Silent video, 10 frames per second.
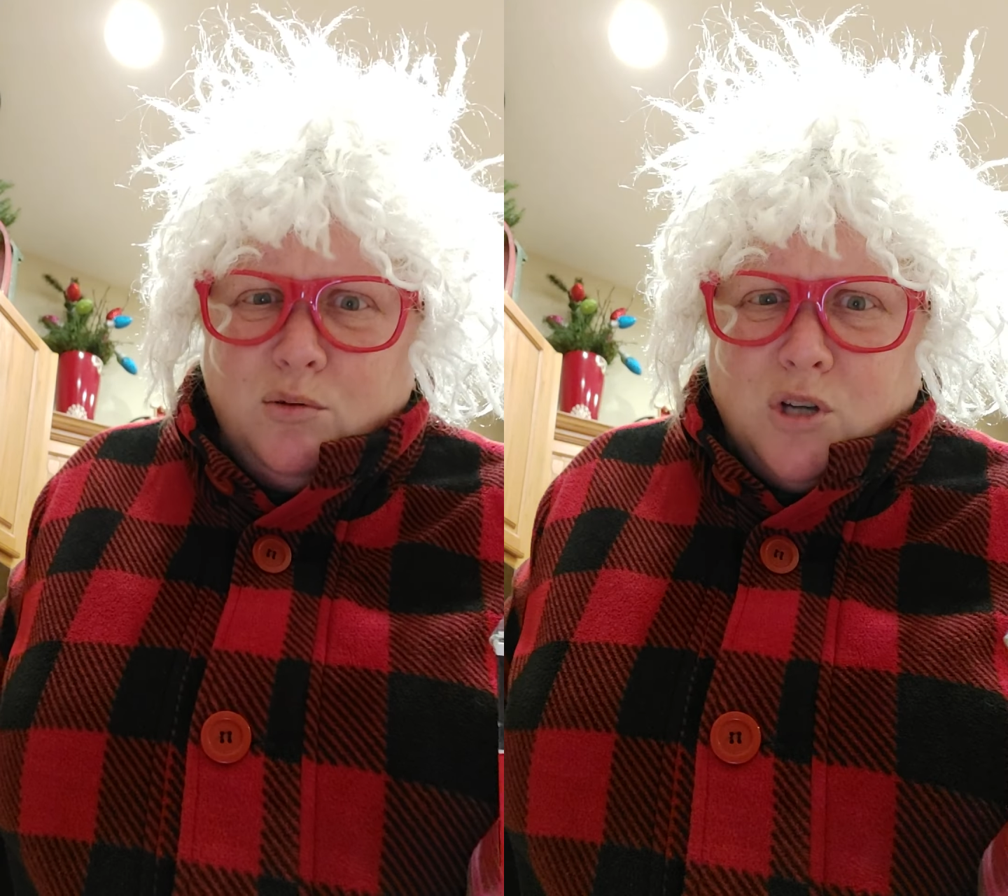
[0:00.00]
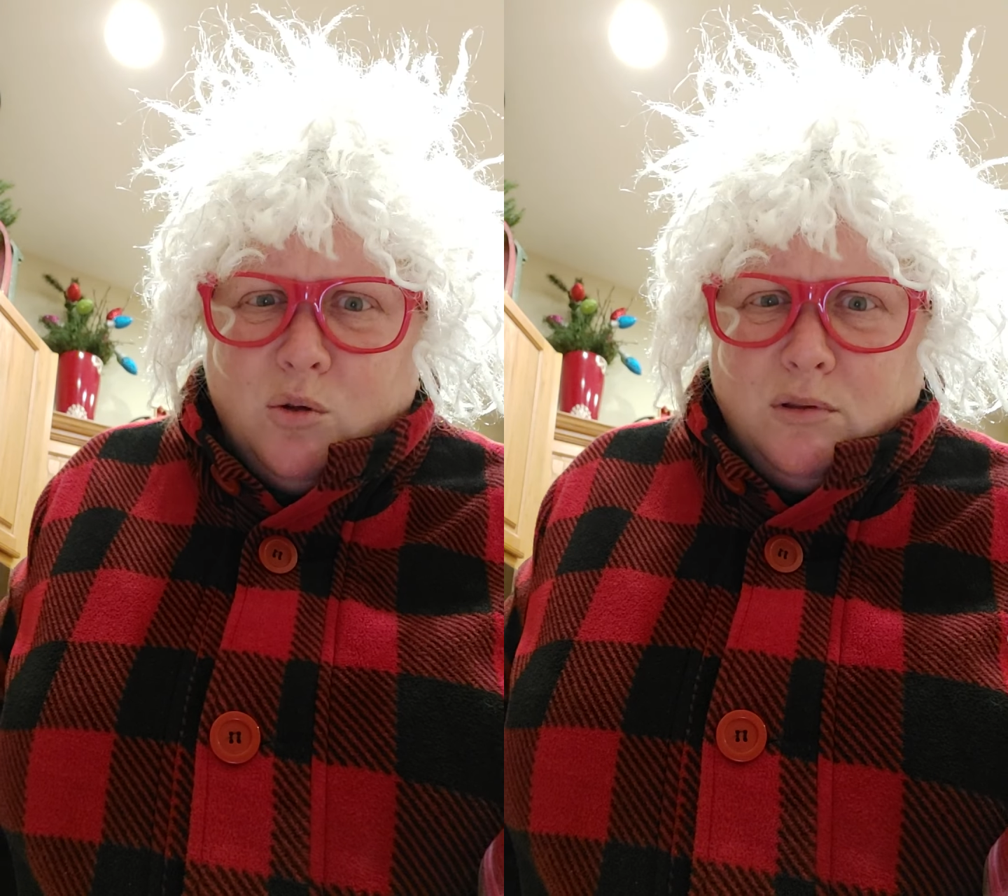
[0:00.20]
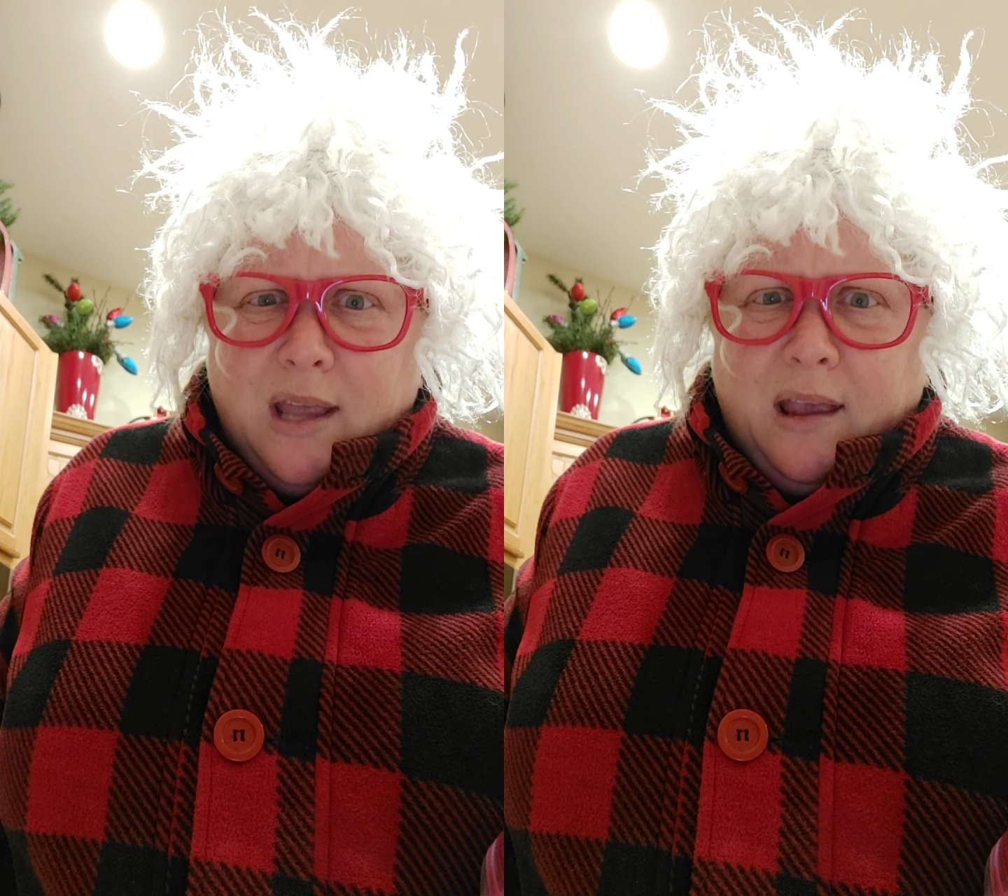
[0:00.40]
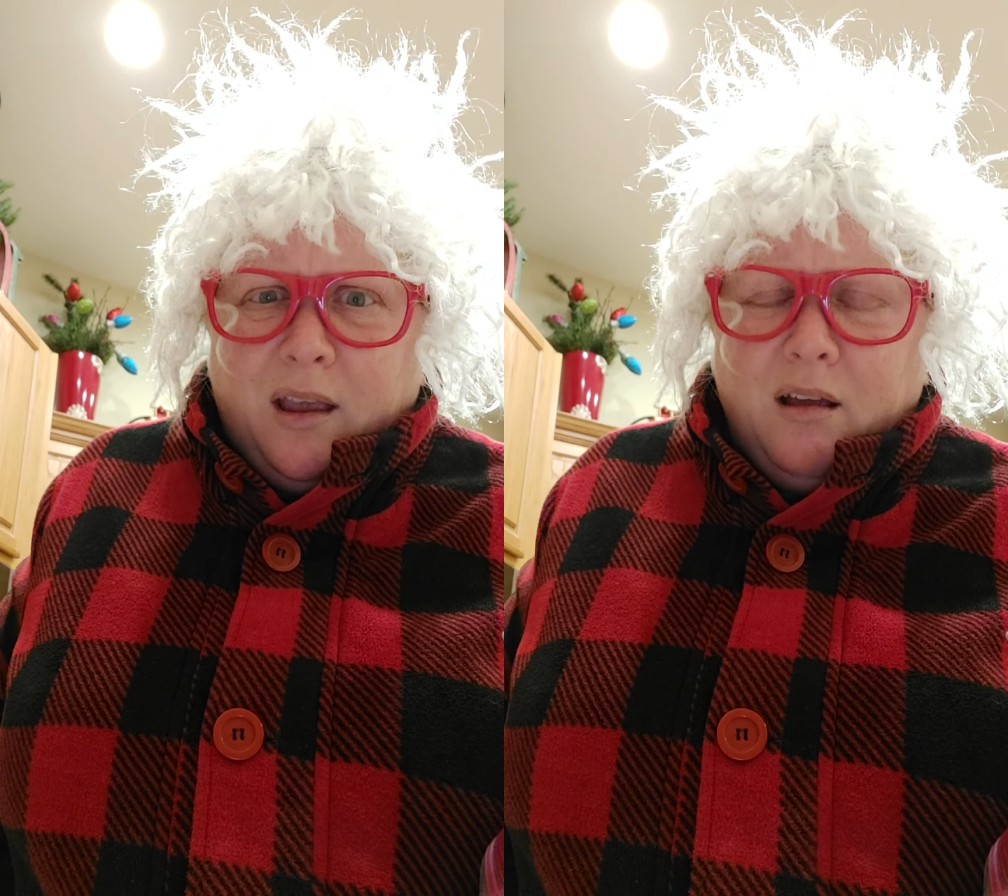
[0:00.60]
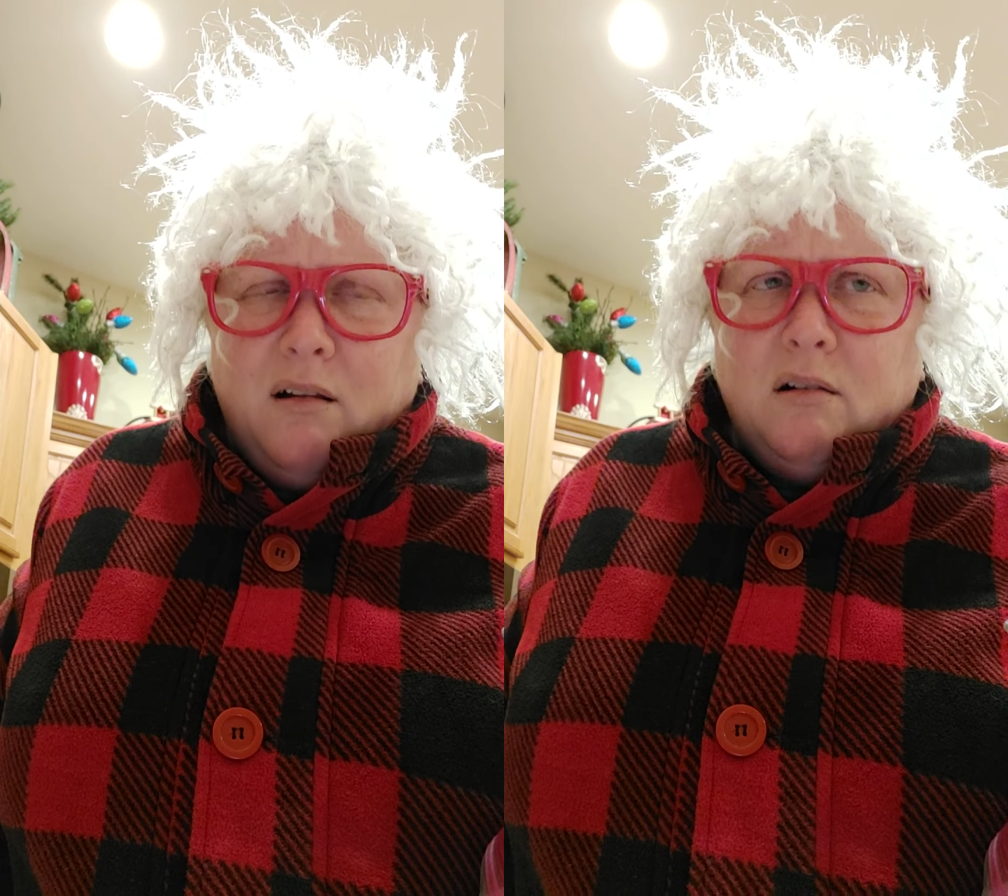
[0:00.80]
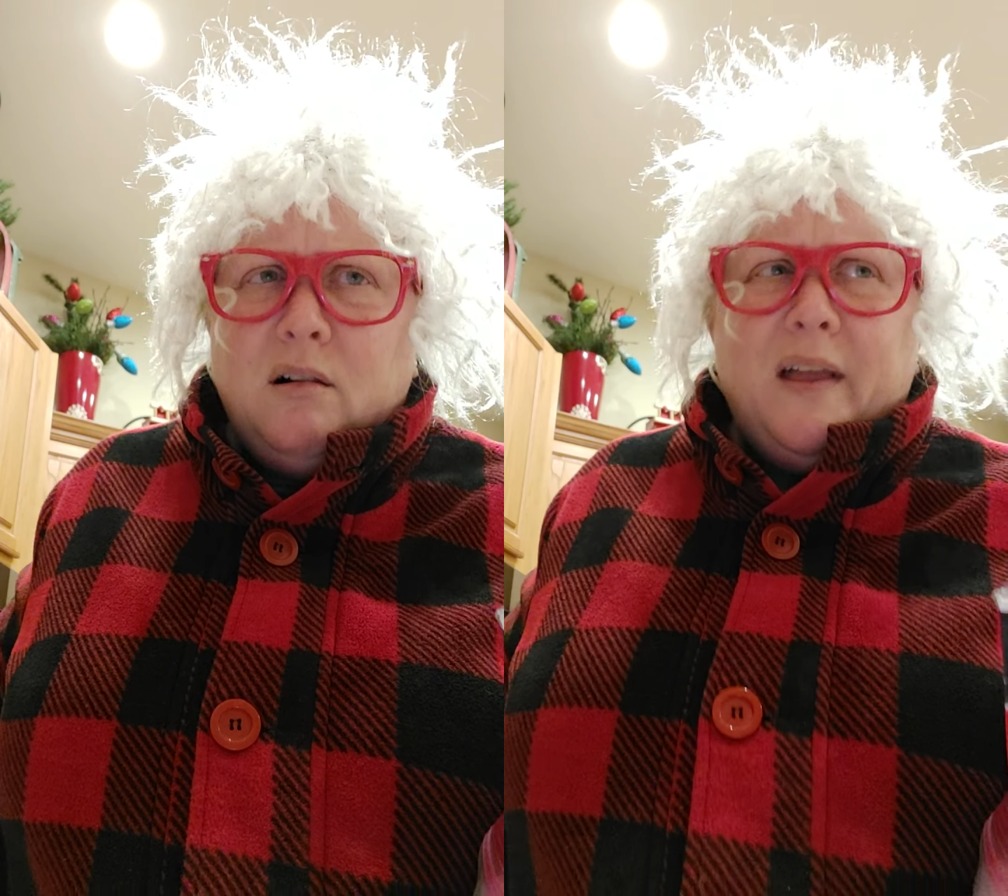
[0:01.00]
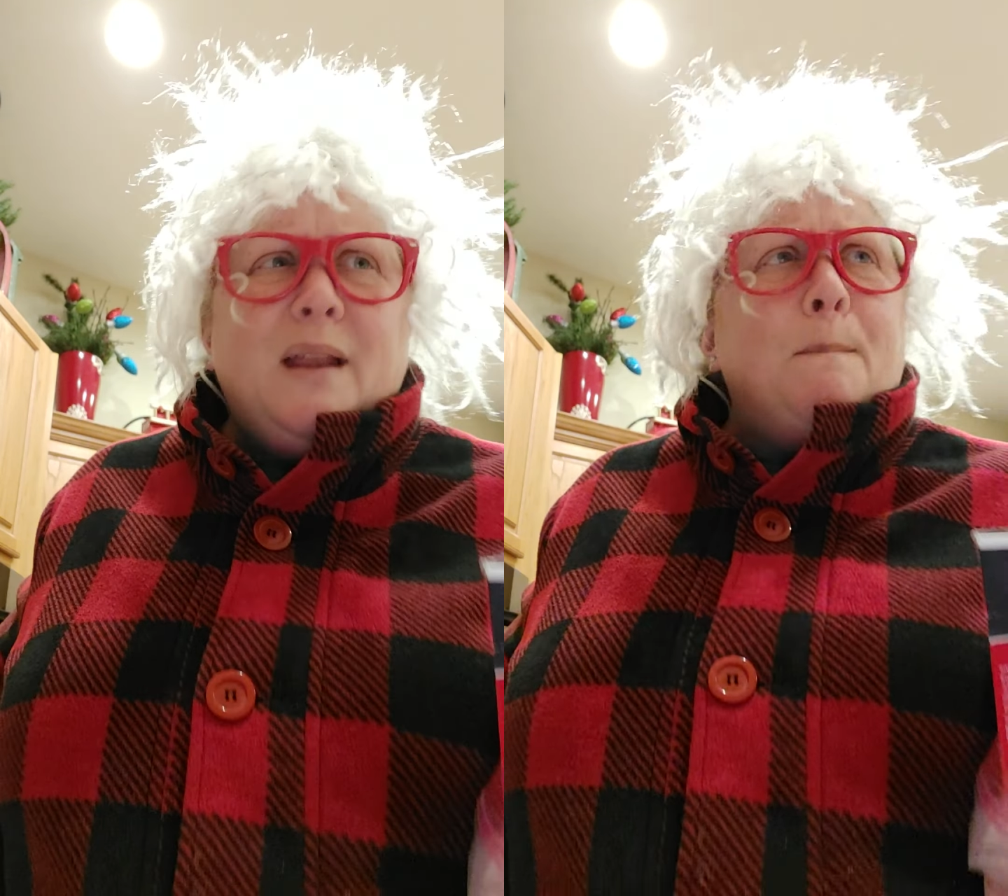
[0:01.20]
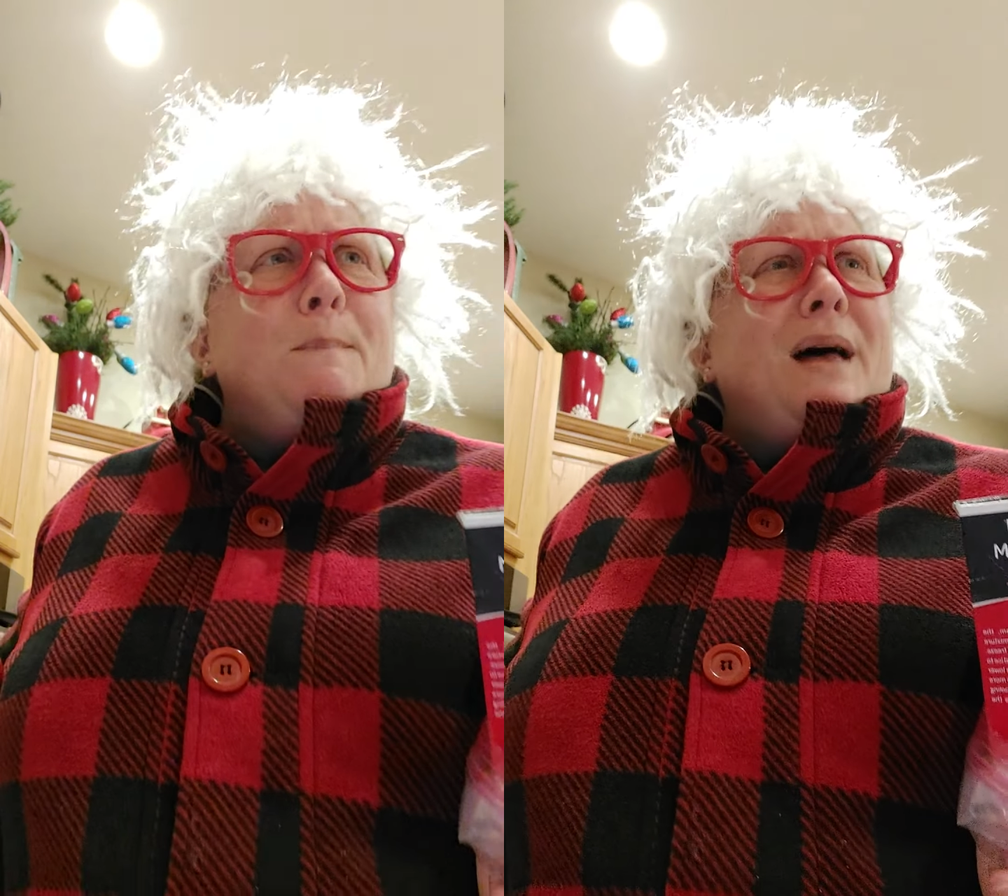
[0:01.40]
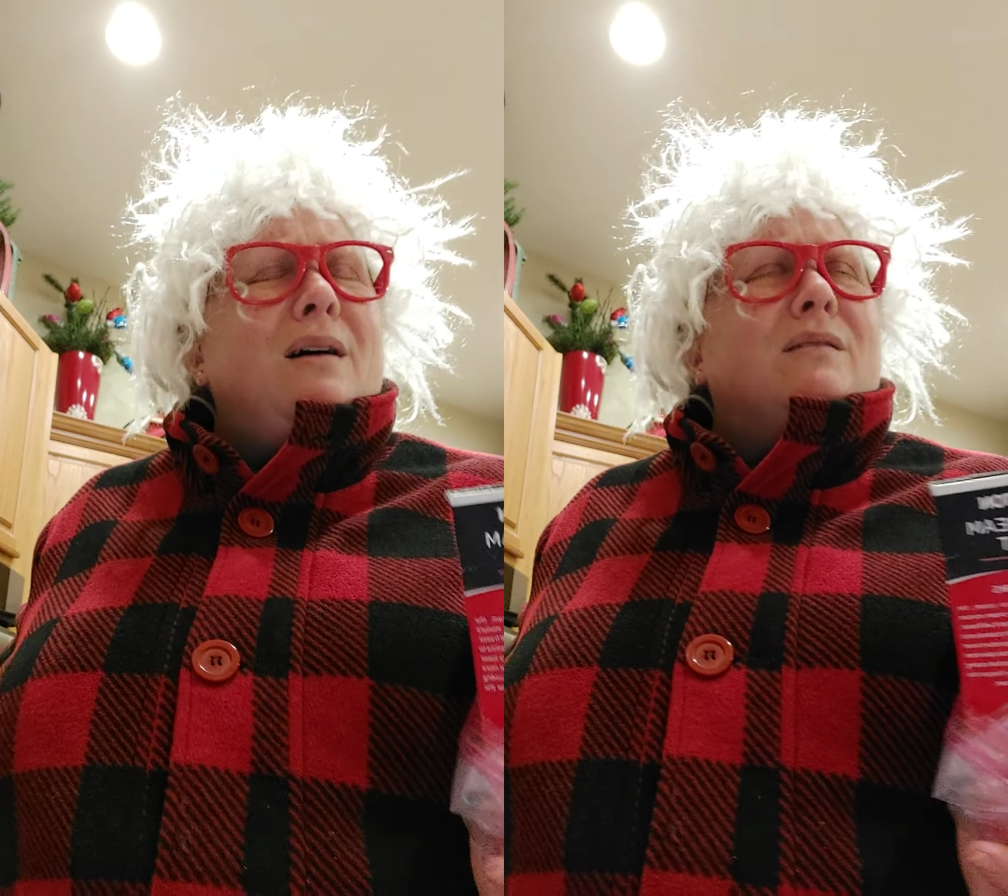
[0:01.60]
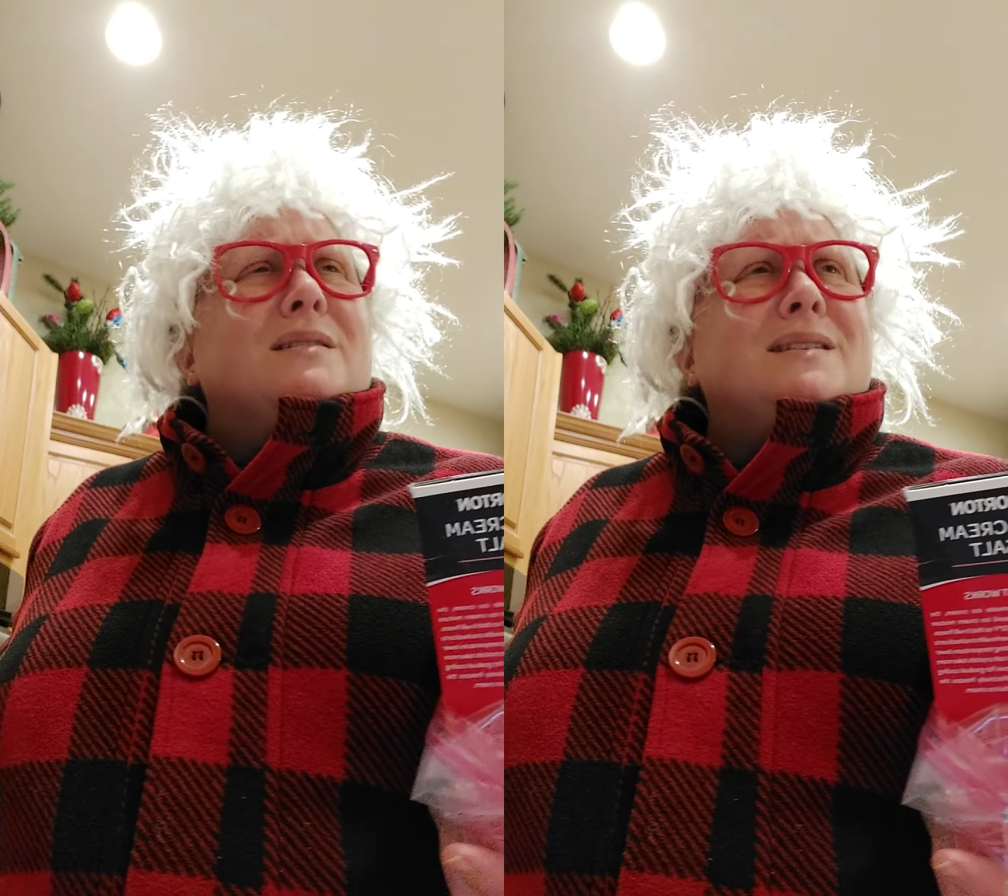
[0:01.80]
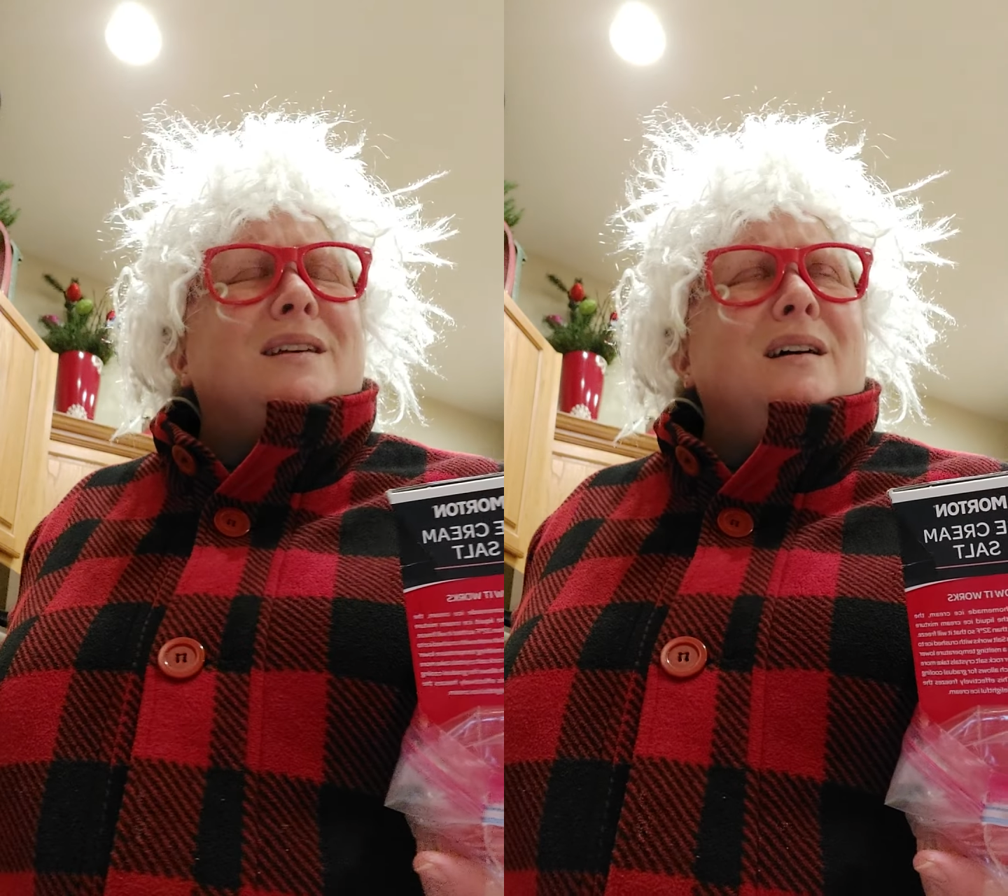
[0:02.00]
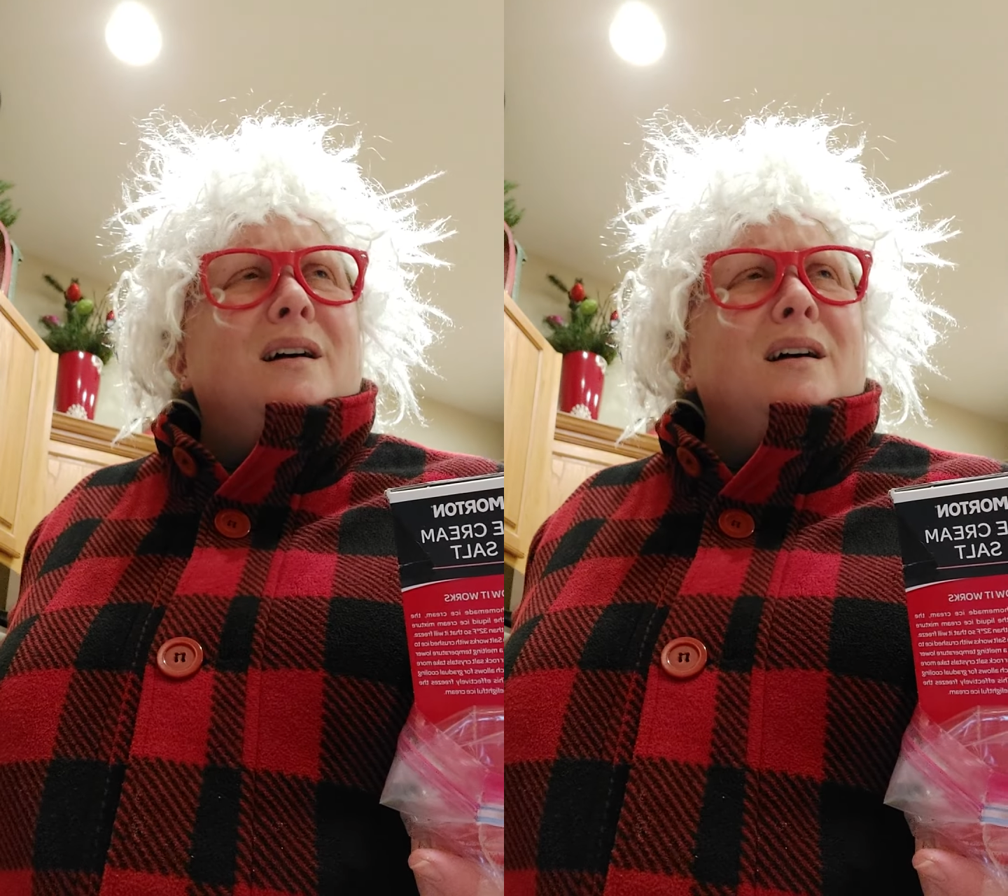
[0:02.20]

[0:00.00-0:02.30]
don't they? And it melts.